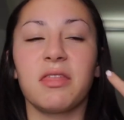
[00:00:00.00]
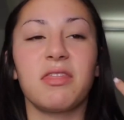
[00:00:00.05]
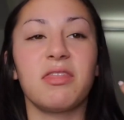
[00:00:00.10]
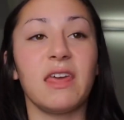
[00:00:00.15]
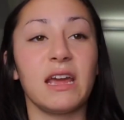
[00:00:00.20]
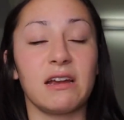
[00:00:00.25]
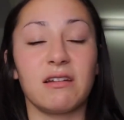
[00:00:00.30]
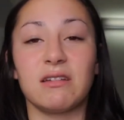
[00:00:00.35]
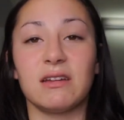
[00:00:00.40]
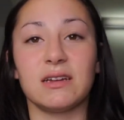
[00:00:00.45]

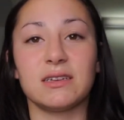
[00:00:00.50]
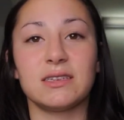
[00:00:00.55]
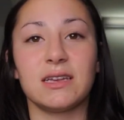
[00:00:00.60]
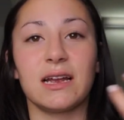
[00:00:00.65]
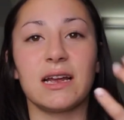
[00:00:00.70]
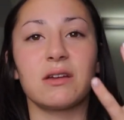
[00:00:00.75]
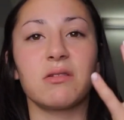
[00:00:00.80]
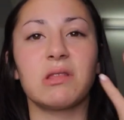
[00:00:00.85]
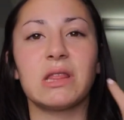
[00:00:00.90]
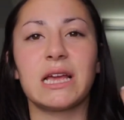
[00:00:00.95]
thickness.
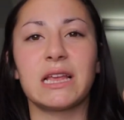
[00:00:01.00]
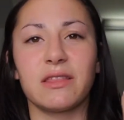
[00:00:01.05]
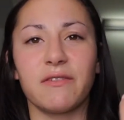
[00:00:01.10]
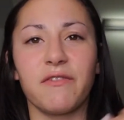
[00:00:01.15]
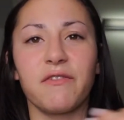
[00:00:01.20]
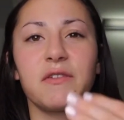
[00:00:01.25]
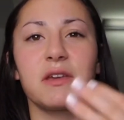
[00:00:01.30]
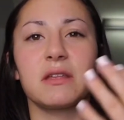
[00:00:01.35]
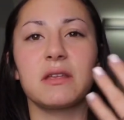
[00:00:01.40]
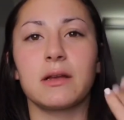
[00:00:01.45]
Like, I don't like the
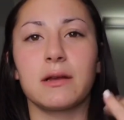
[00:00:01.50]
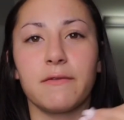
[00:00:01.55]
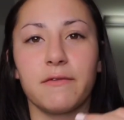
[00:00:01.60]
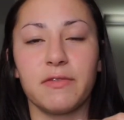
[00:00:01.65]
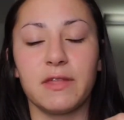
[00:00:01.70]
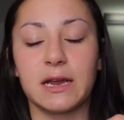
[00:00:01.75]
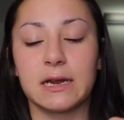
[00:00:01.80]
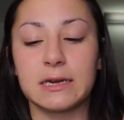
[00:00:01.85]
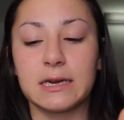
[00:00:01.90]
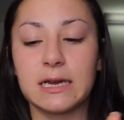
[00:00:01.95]
feeling of
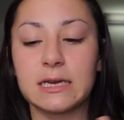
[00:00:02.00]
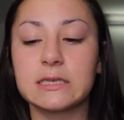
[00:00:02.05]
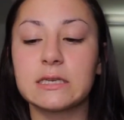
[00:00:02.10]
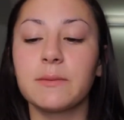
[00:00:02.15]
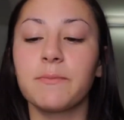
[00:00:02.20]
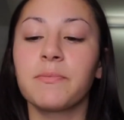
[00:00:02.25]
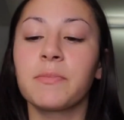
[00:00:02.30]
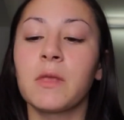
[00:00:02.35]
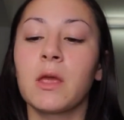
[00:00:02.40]
thickness.